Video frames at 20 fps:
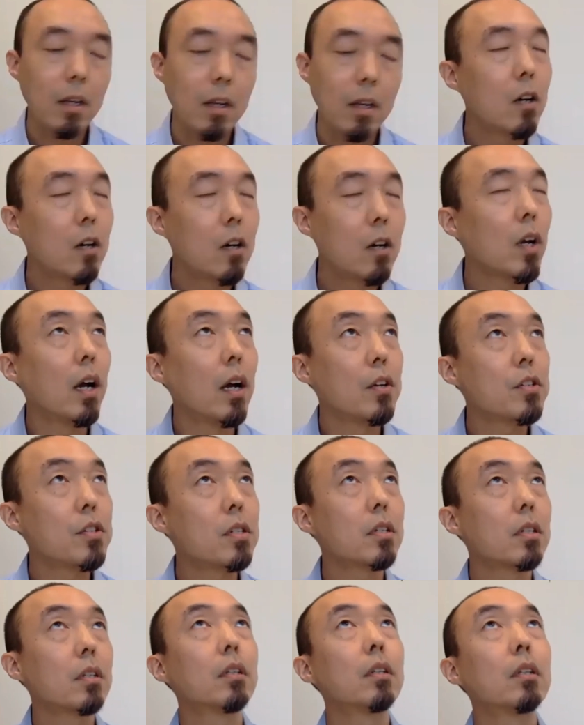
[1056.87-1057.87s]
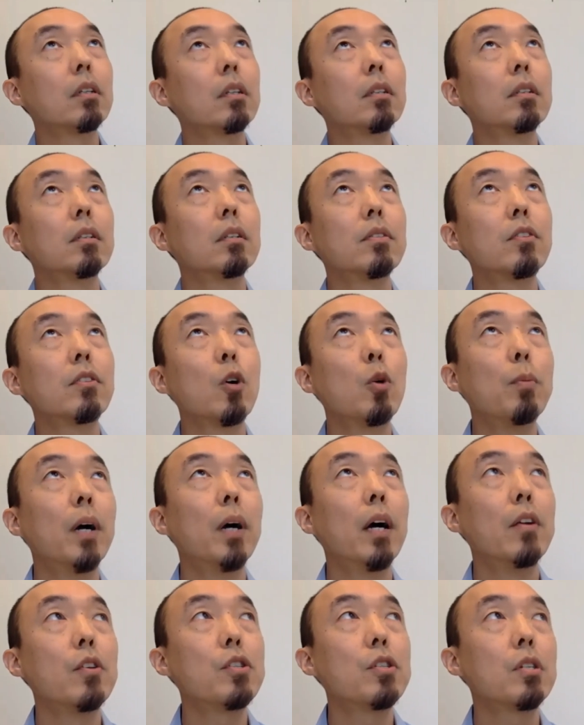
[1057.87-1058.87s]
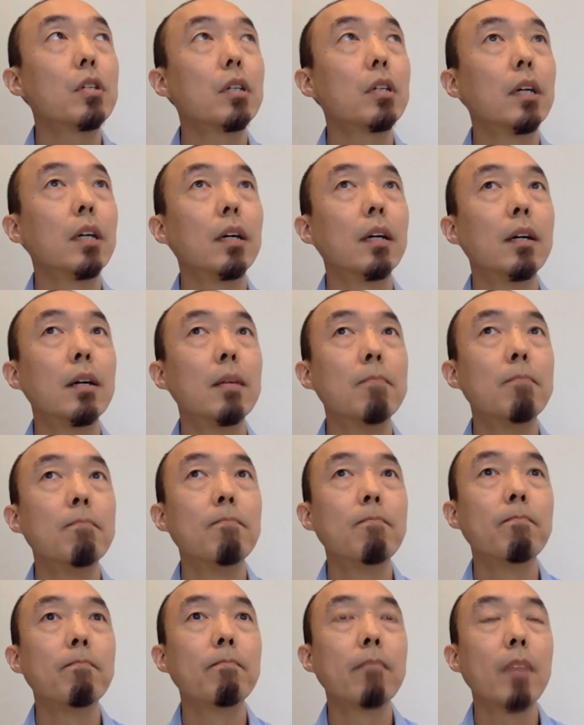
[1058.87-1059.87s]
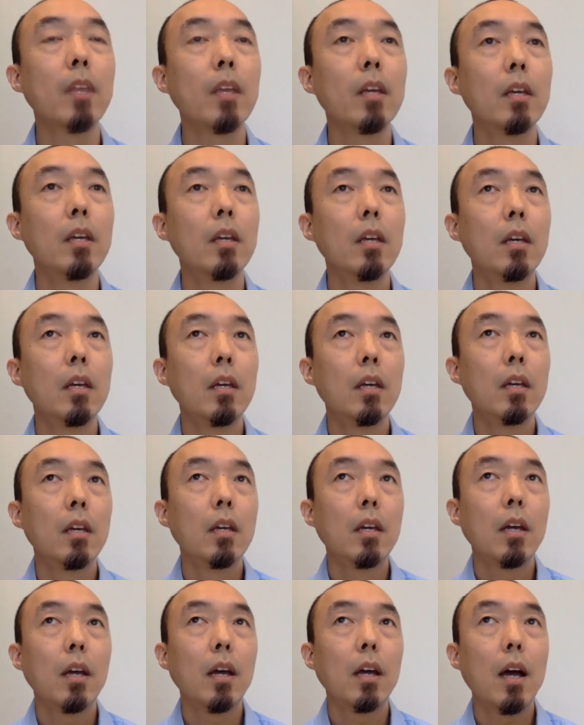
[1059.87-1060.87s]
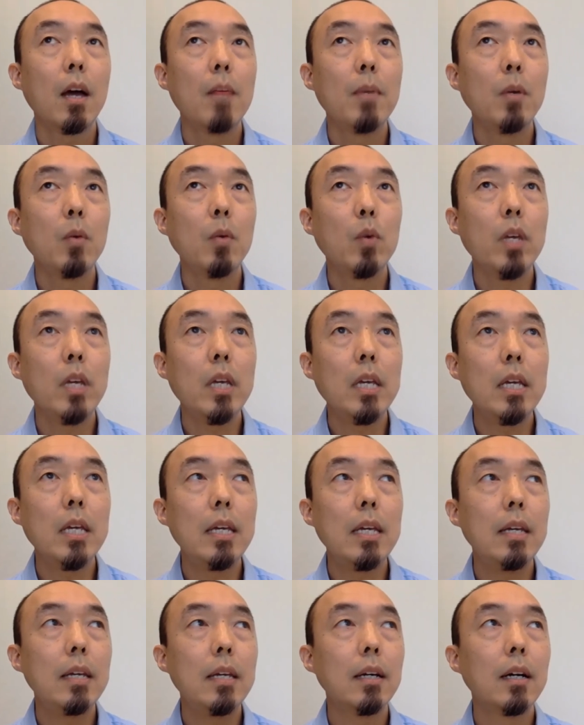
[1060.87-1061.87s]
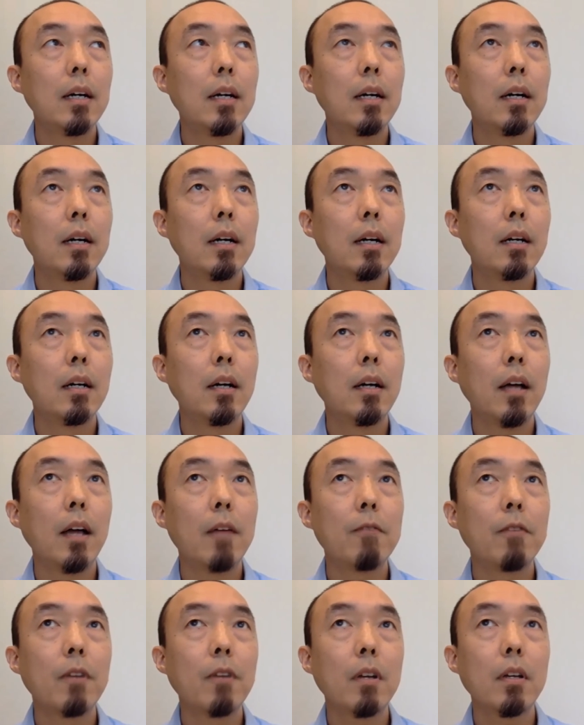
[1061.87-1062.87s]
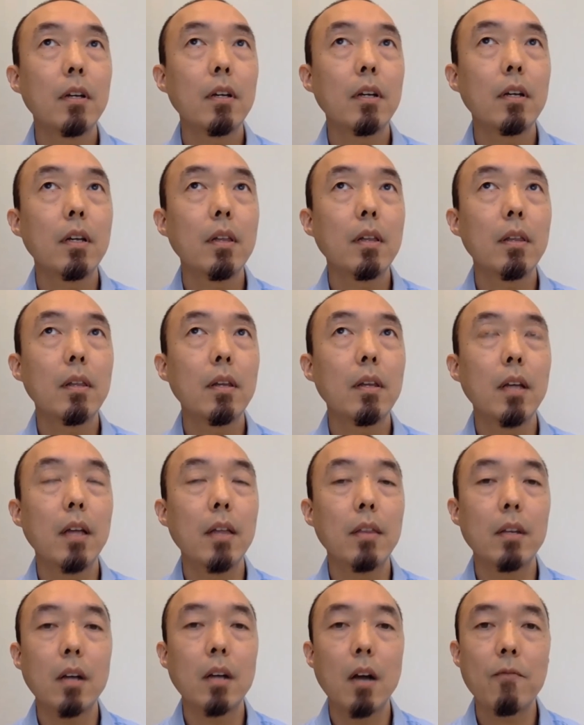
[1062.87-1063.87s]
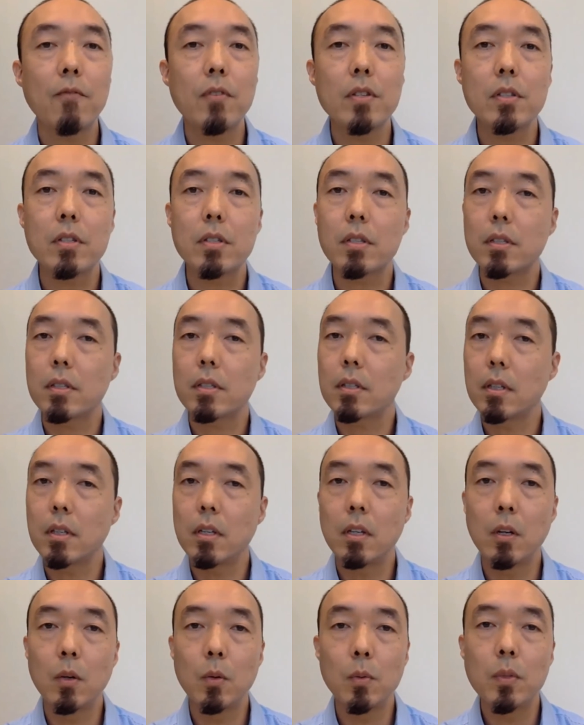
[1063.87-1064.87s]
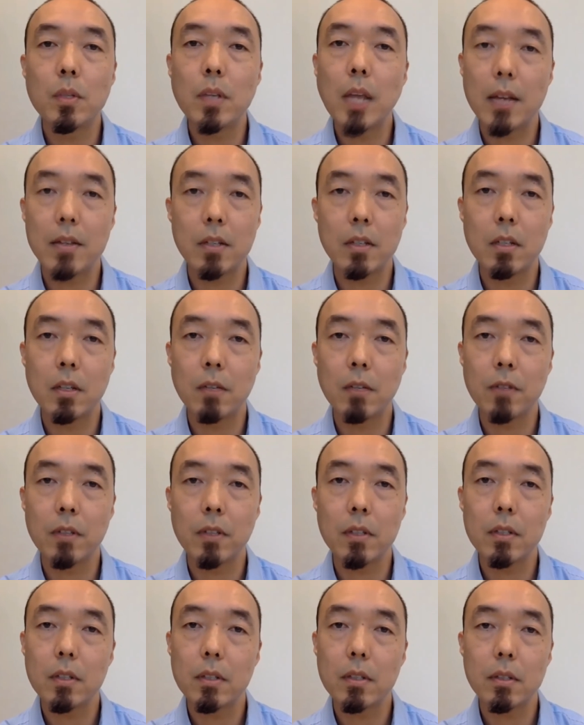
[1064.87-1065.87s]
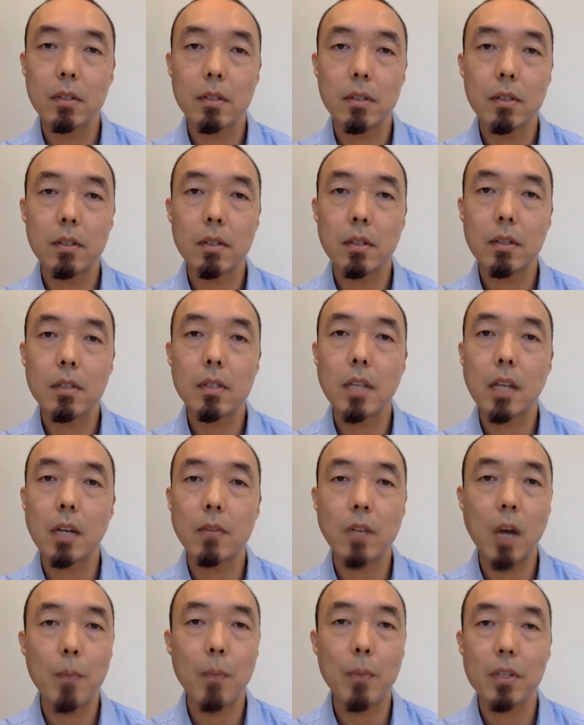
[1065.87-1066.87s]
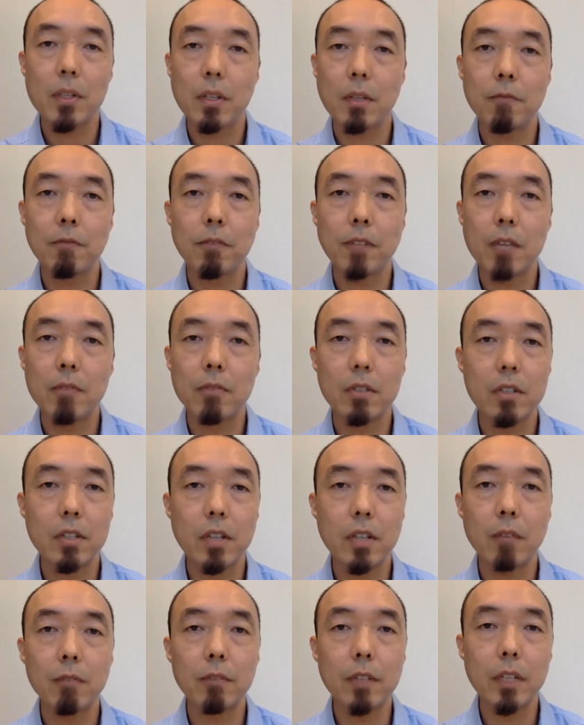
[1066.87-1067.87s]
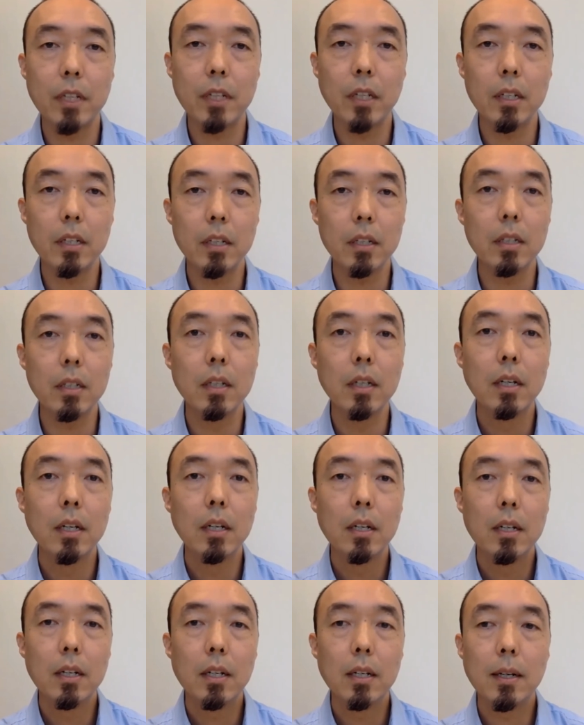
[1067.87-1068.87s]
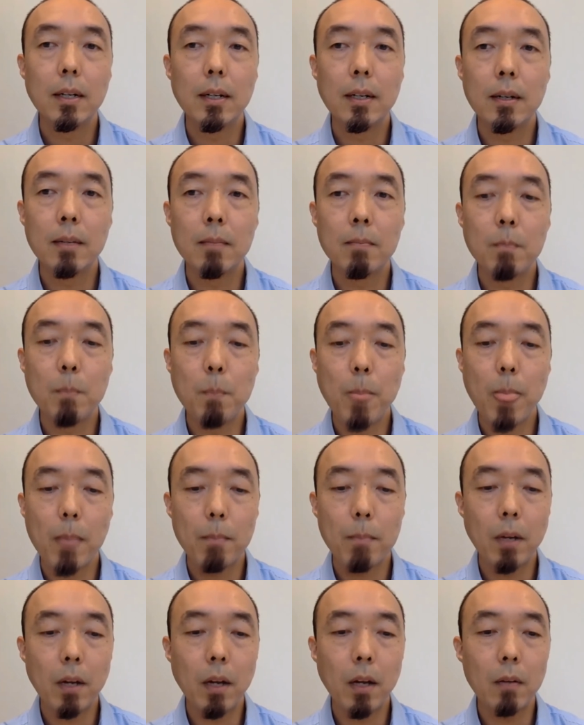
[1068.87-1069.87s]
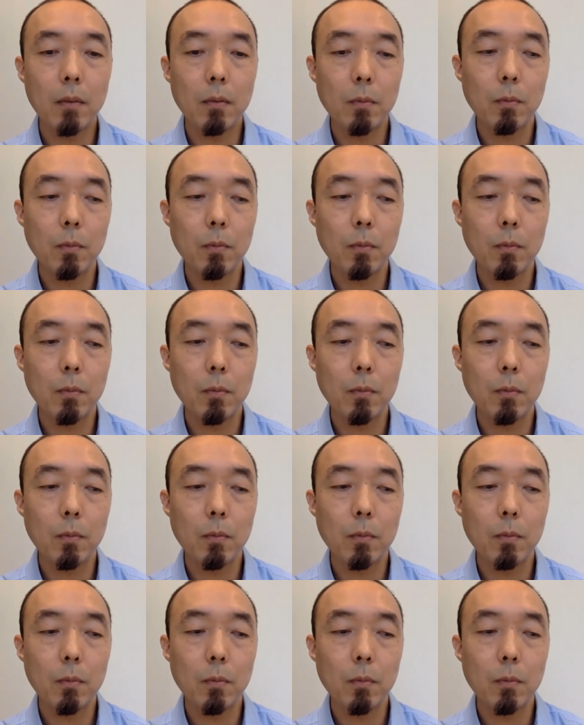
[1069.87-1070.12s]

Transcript: Oh gosh, so much. I mean, we have the conference, has a different set of topics and flavors every year. But